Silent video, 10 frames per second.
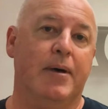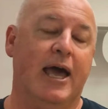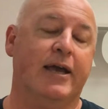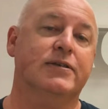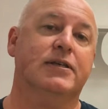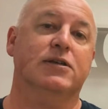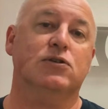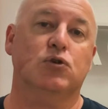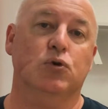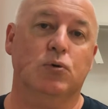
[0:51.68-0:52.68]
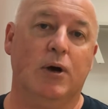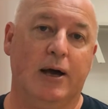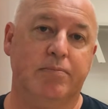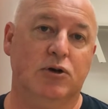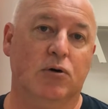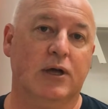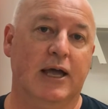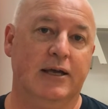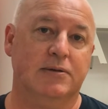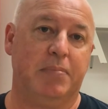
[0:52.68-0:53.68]
access to Hubdoc
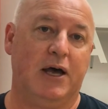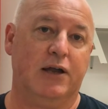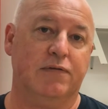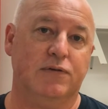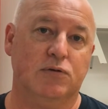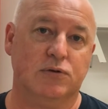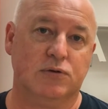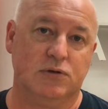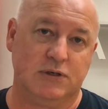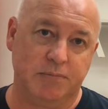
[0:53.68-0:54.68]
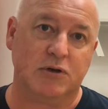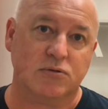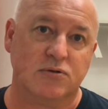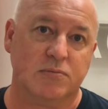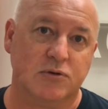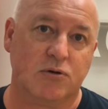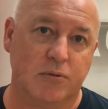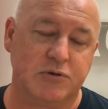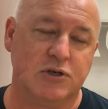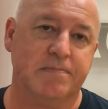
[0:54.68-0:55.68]
as part of your typical
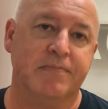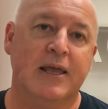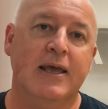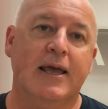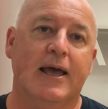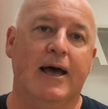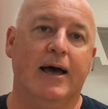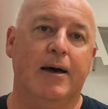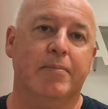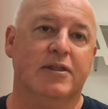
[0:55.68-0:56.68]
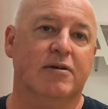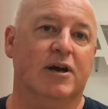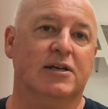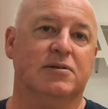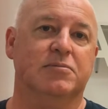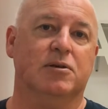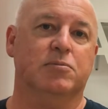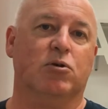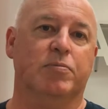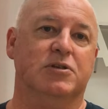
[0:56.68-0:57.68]
subscription. There are some
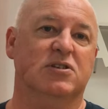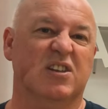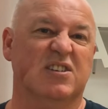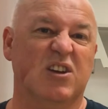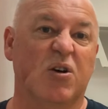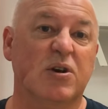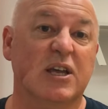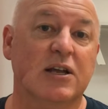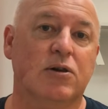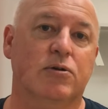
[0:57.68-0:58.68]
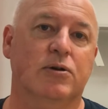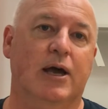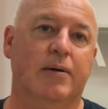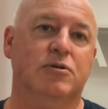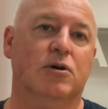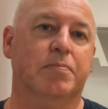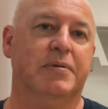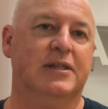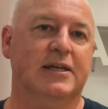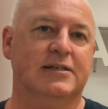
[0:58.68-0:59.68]
subscriptions that don't include Hubdoc,
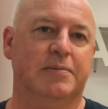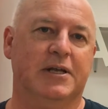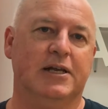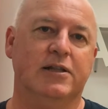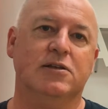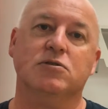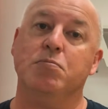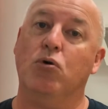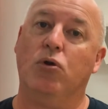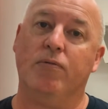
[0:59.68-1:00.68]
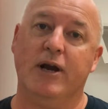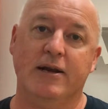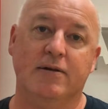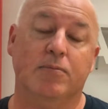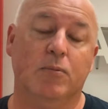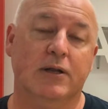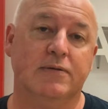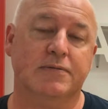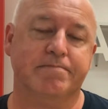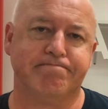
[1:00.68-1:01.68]
but they're typically the smaller end
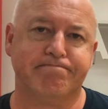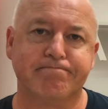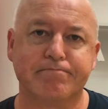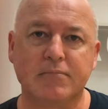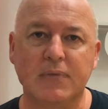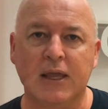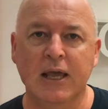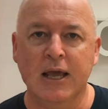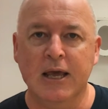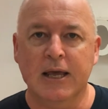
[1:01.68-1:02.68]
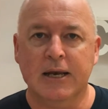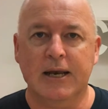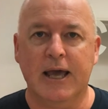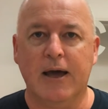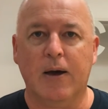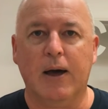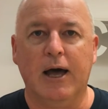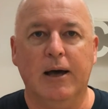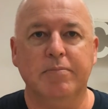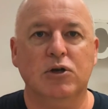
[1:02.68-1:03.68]
ones. Now,
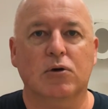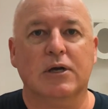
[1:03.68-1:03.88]
Hubdoc